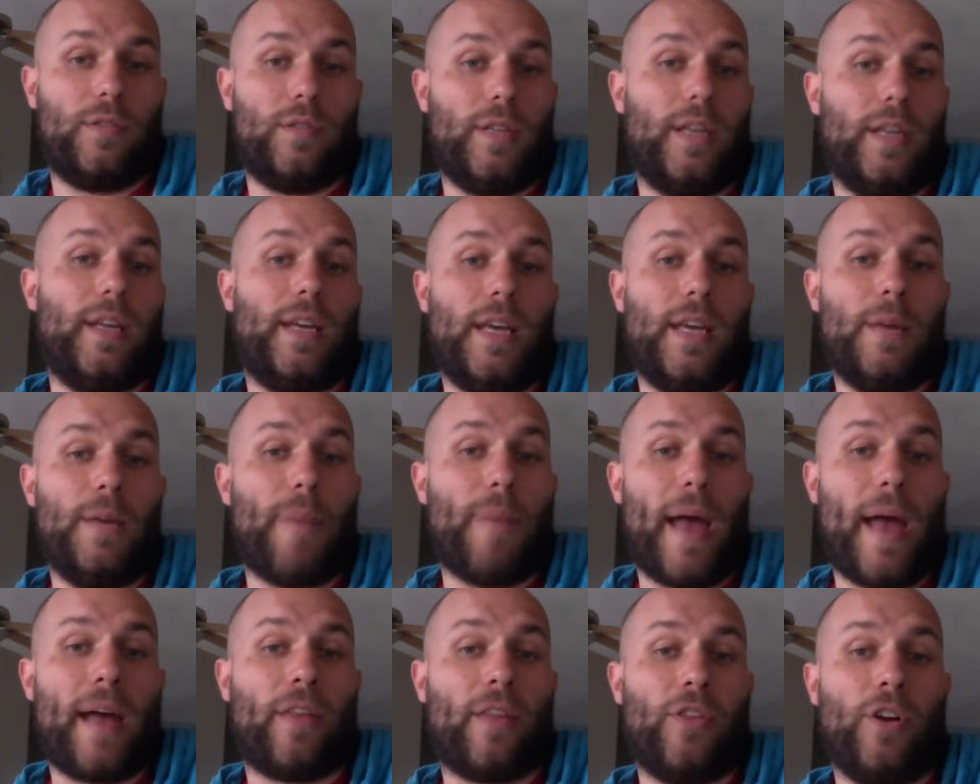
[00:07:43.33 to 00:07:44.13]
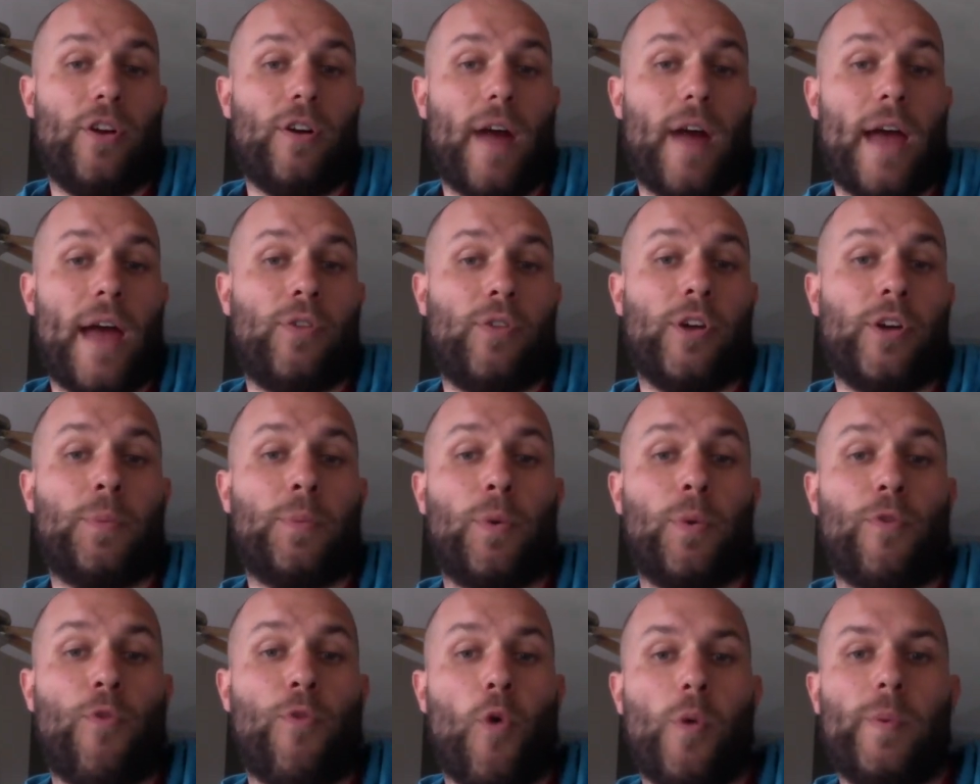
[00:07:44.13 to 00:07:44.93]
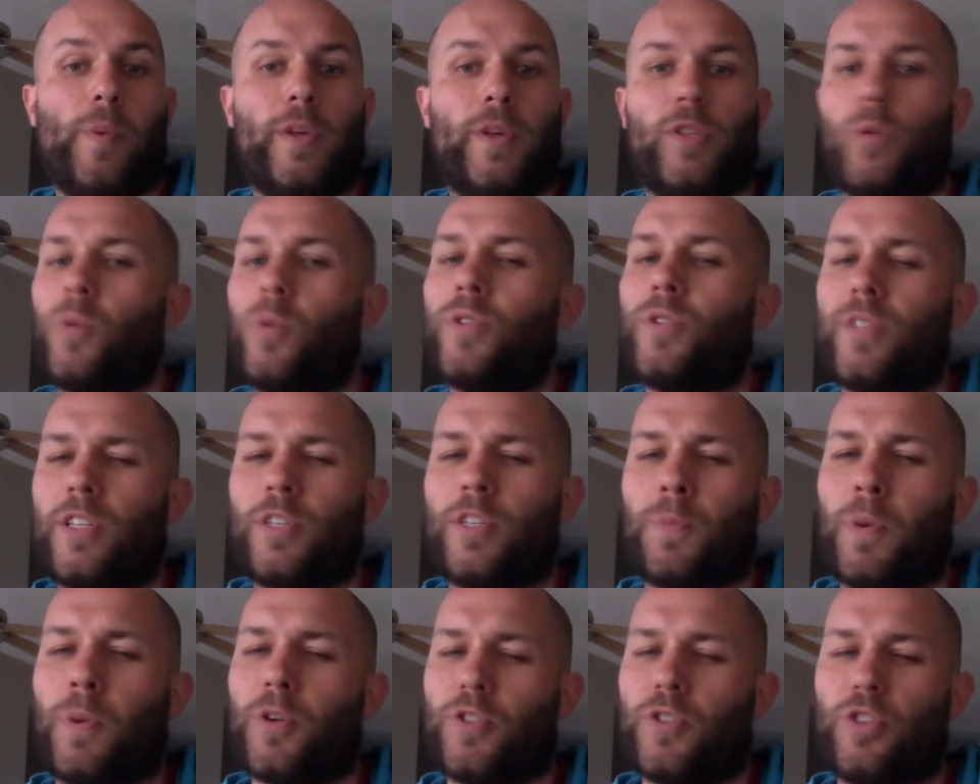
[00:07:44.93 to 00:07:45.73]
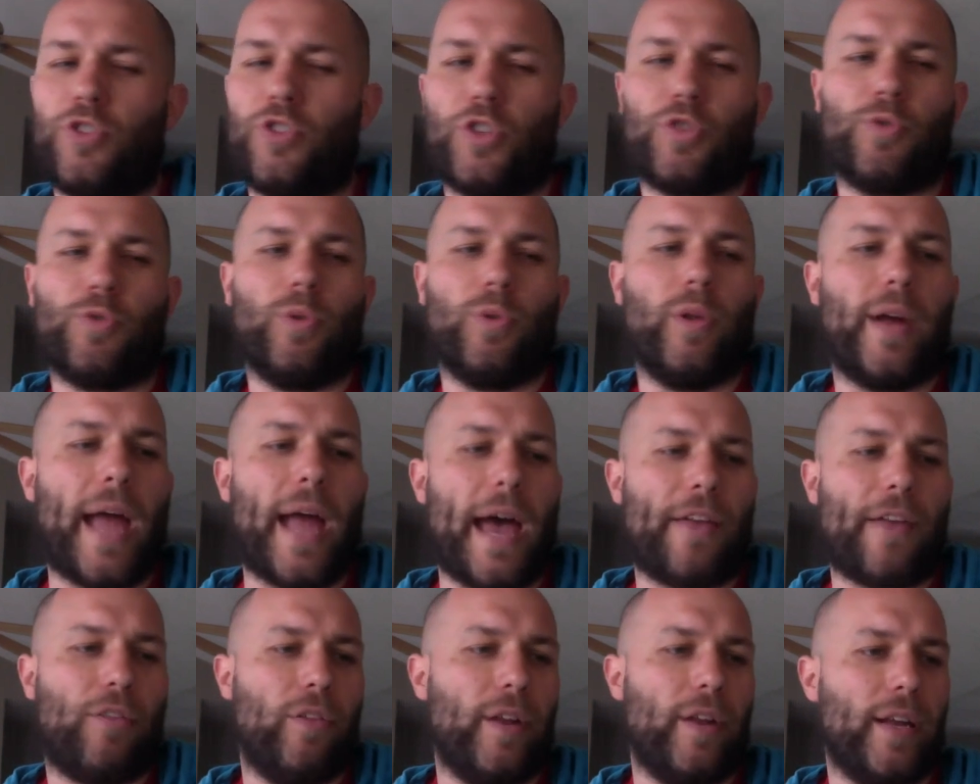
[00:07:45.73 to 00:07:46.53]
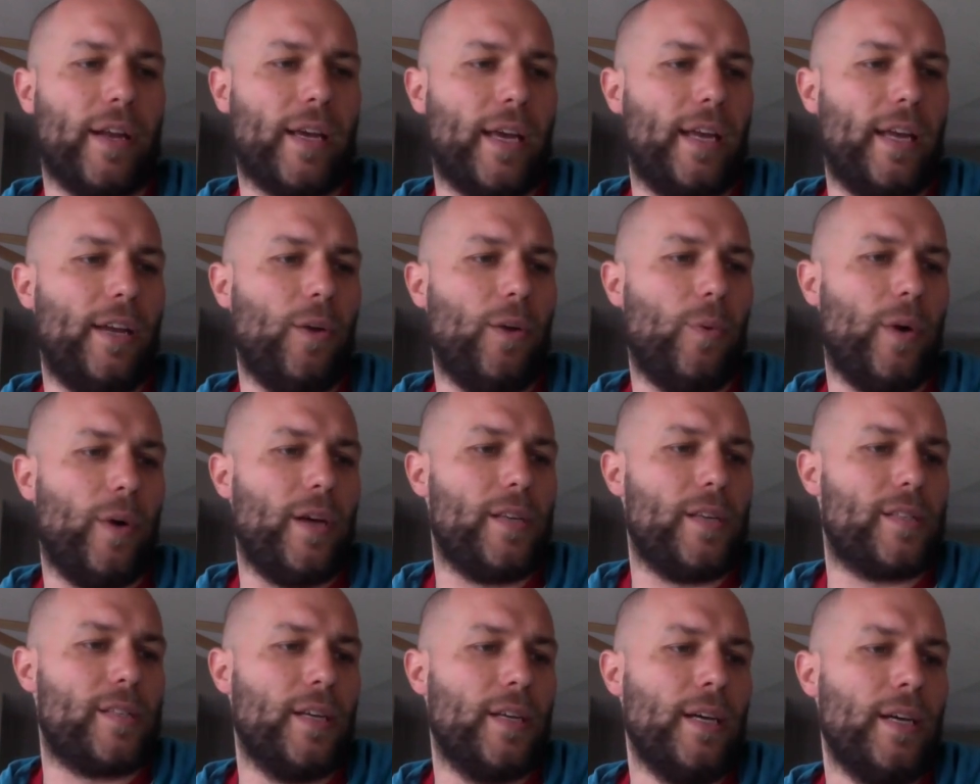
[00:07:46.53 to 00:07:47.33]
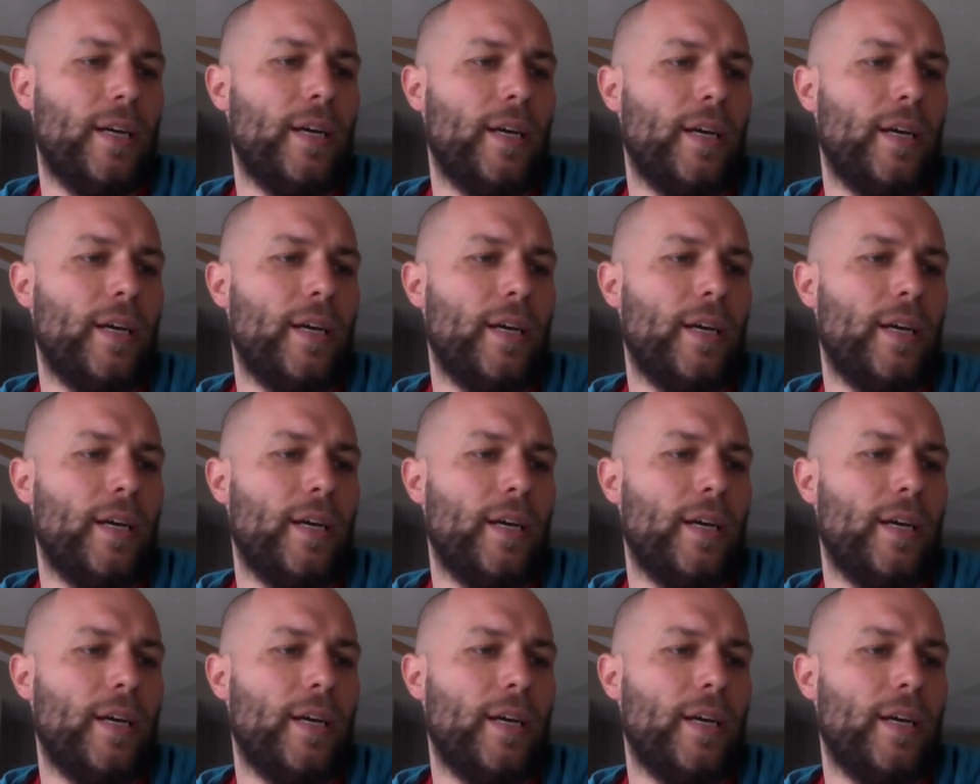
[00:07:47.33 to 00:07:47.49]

Did it impact their athletic performance, or is this person just really athletic anyways?